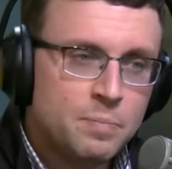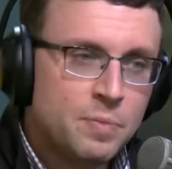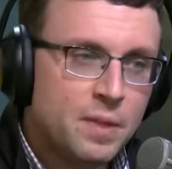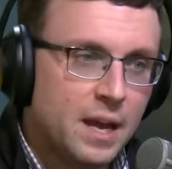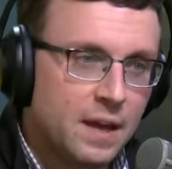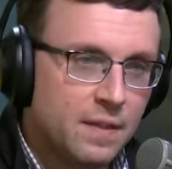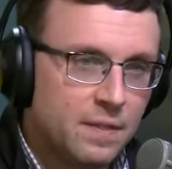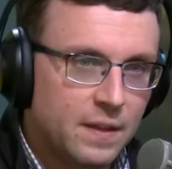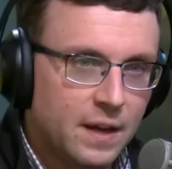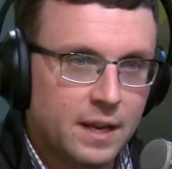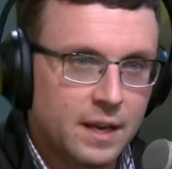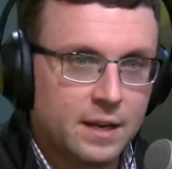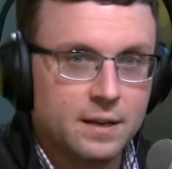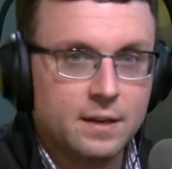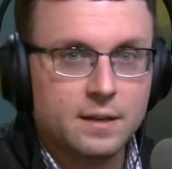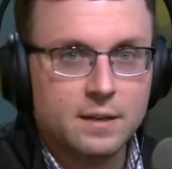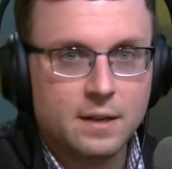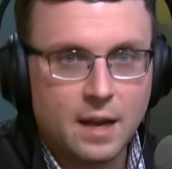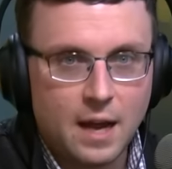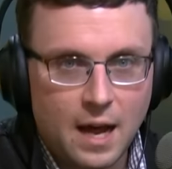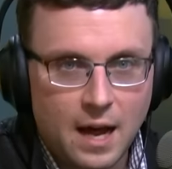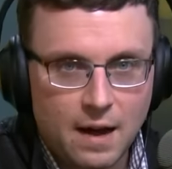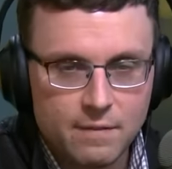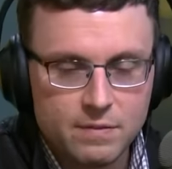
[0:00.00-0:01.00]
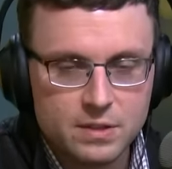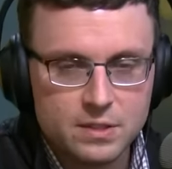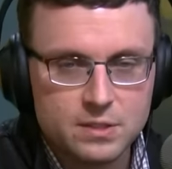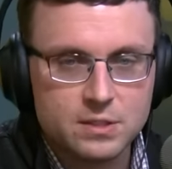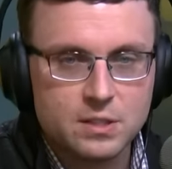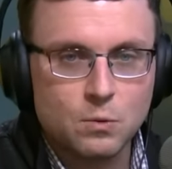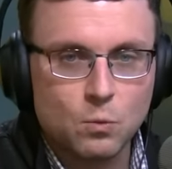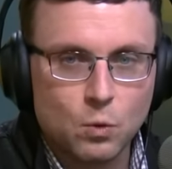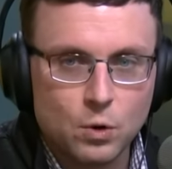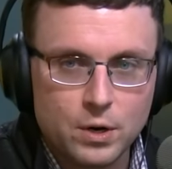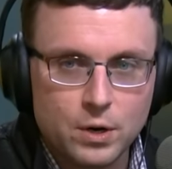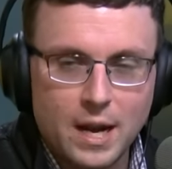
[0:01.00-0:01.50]
And then,
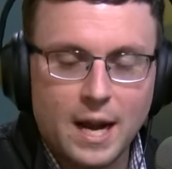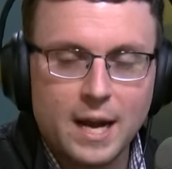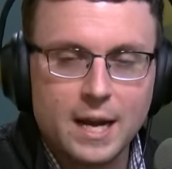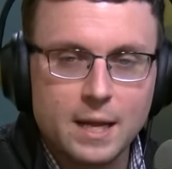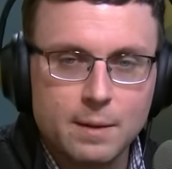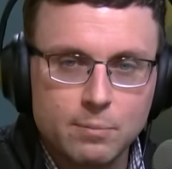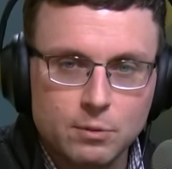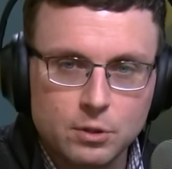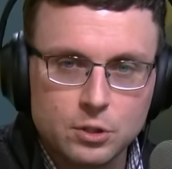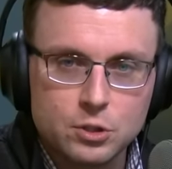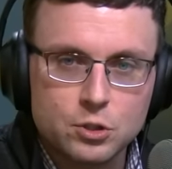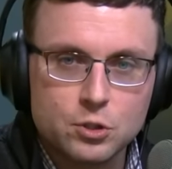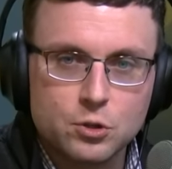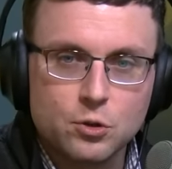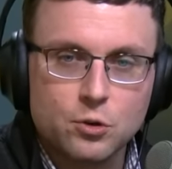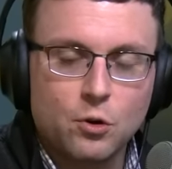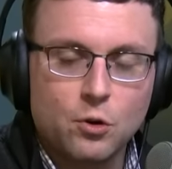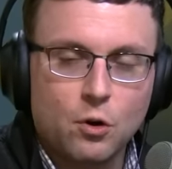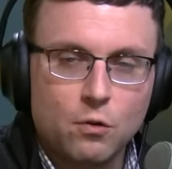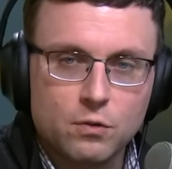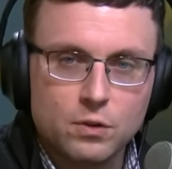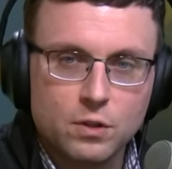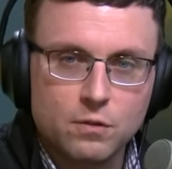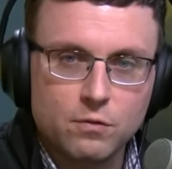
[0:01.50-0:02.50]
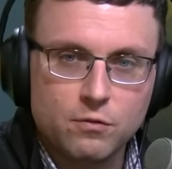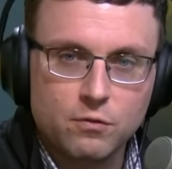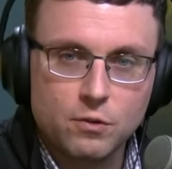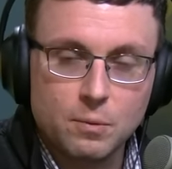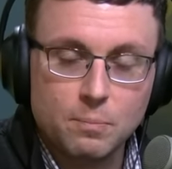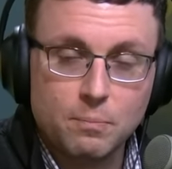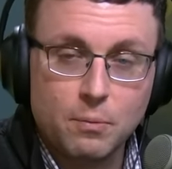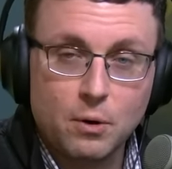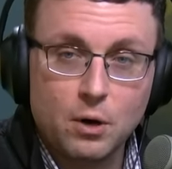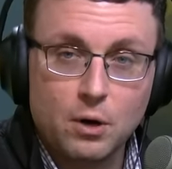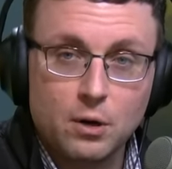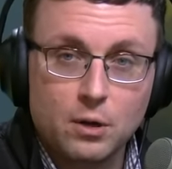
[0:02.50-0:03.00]
obviously, we're not able to turn over the
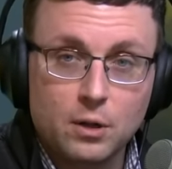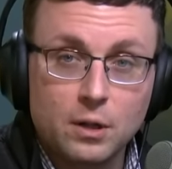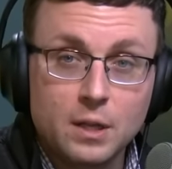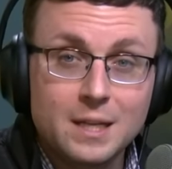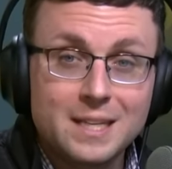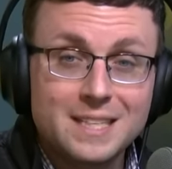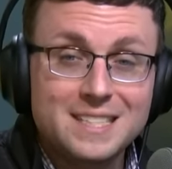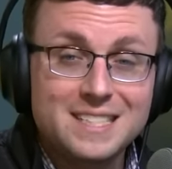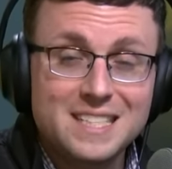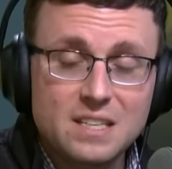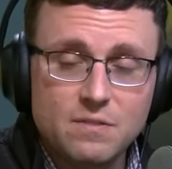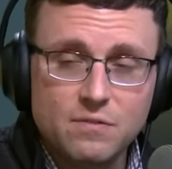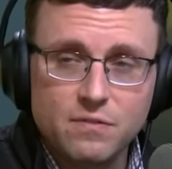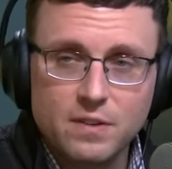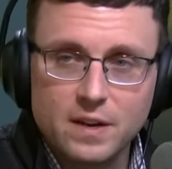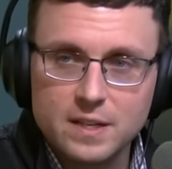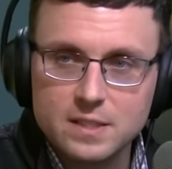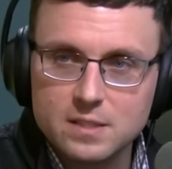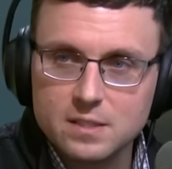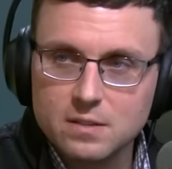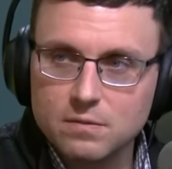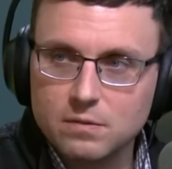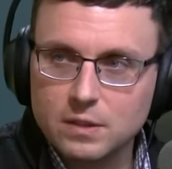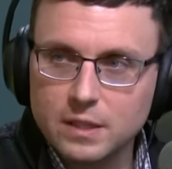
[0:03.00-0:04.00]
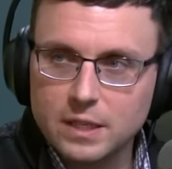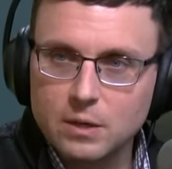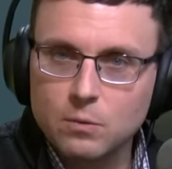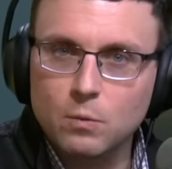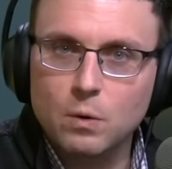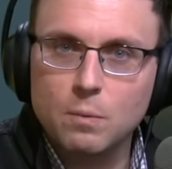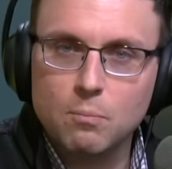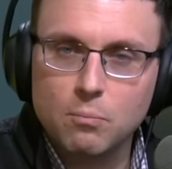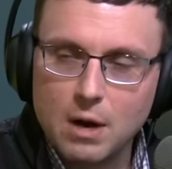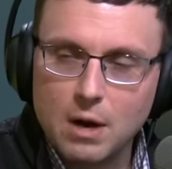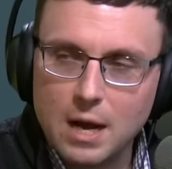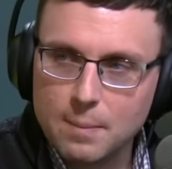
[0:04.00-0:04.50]
football defensively
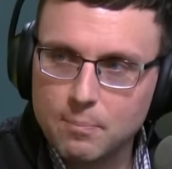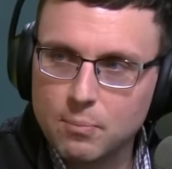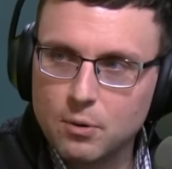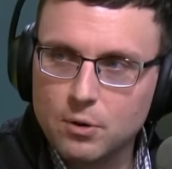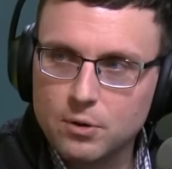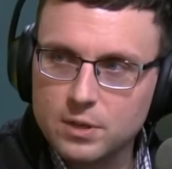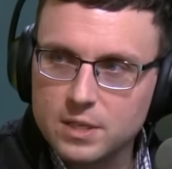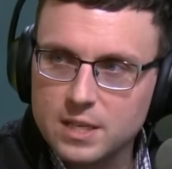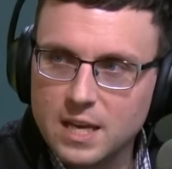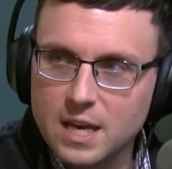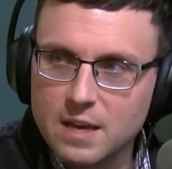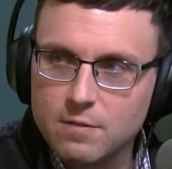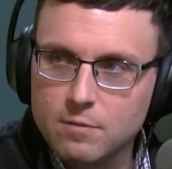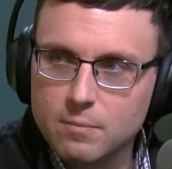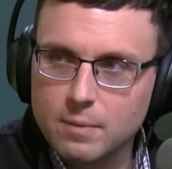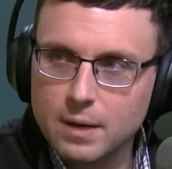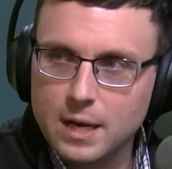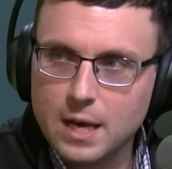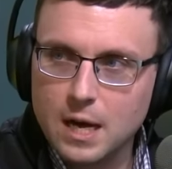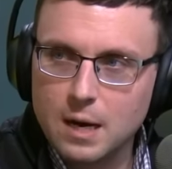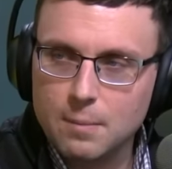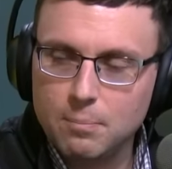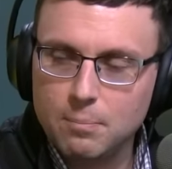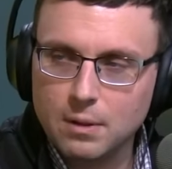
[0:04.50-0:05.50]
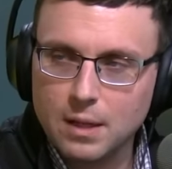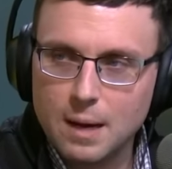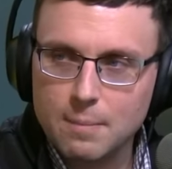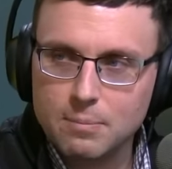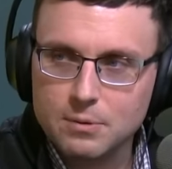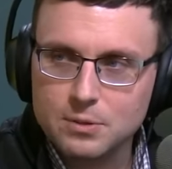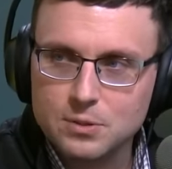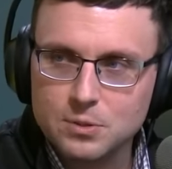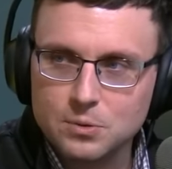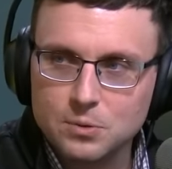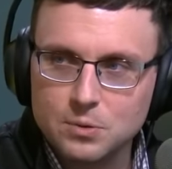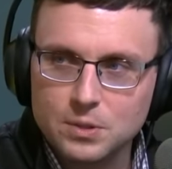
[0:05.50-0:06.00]
when Brock Purdy gave him a couple
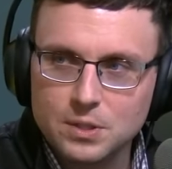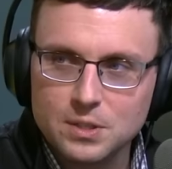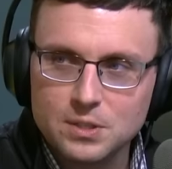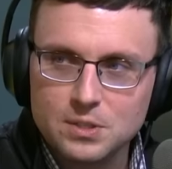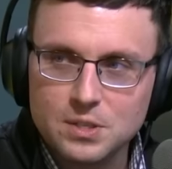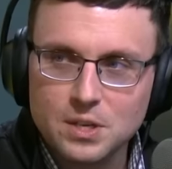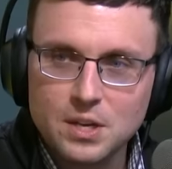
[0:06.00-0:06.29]
opportunities.